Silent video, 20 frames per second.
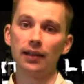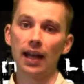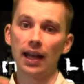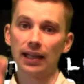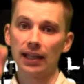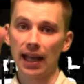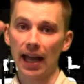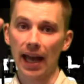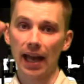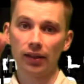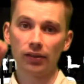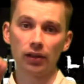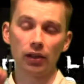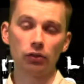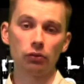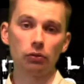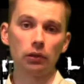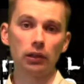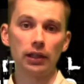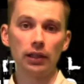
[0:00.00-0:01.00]
that gas
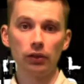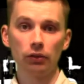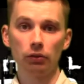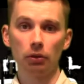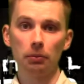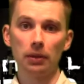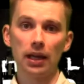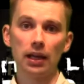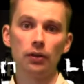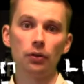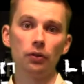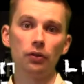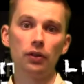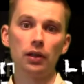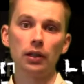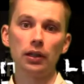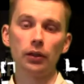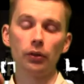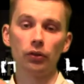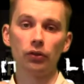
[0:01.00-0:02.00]
that's released from the
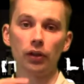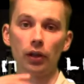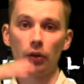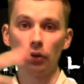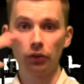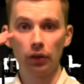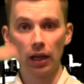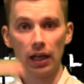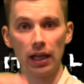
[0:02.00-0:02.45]
endothelial cells